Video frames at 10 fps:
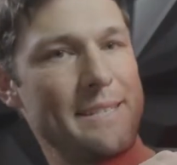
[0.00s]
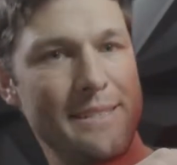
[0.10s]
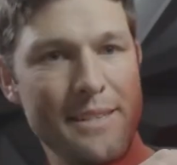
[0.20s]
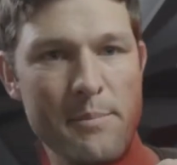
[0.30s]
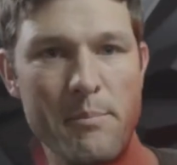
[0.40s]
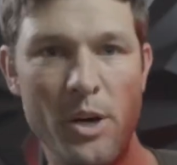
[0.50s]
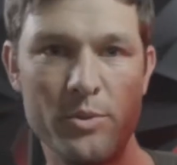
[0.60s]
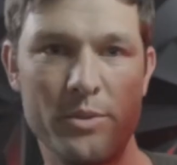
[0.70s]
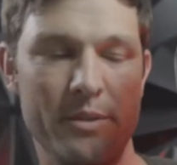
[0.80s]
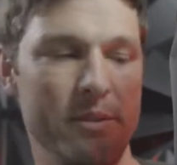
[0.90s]
see the
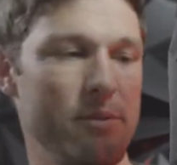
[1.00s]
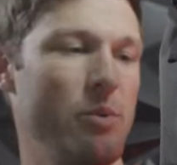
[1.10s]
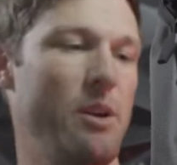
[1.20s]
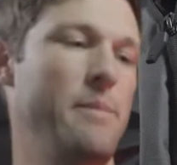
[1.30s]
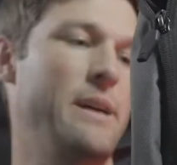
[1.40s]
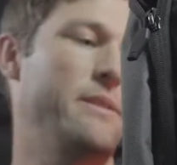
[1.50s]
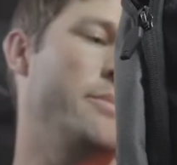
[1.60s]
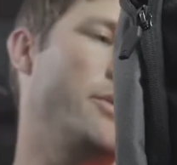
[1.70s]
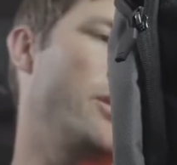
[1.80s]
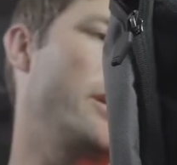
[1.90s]
most when I'm at the
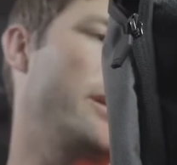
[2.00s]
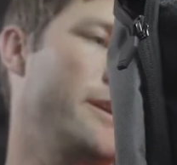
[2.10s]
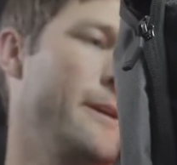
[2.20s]
park.